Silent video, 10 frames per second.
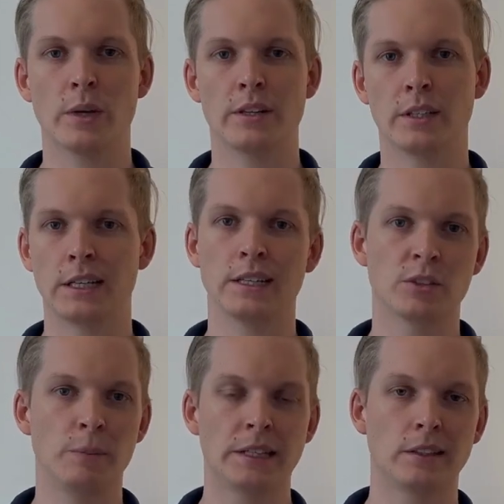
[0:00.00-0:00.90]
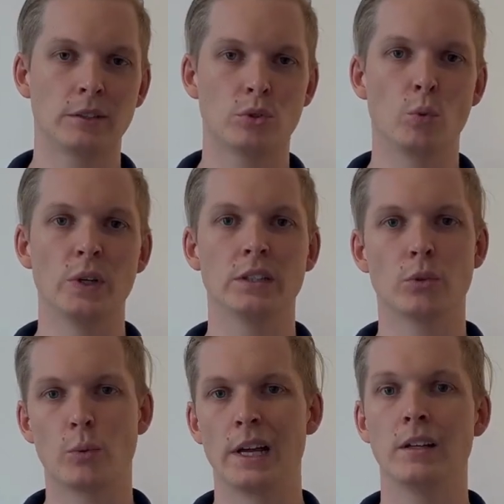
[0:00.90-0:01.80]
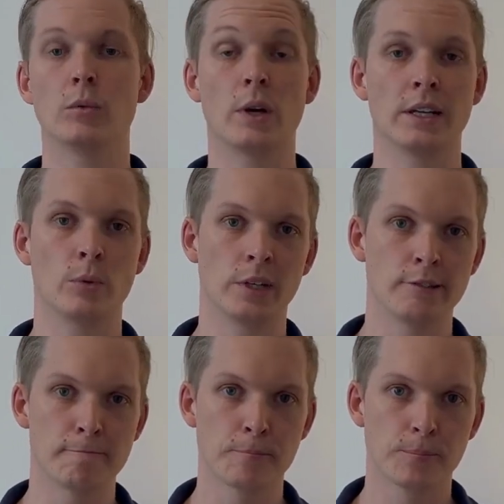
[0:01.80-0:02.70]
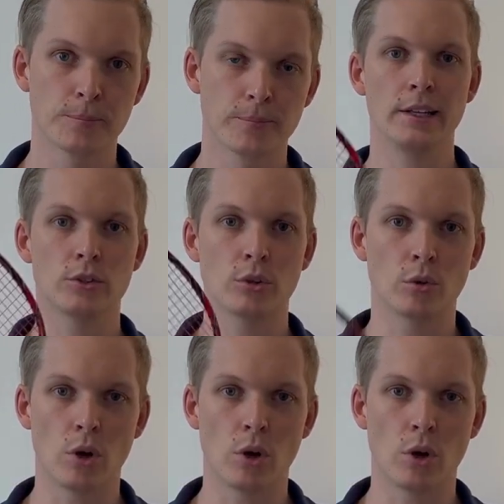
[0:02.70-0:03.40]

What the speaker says: rather than expecting to win the rally right away. And so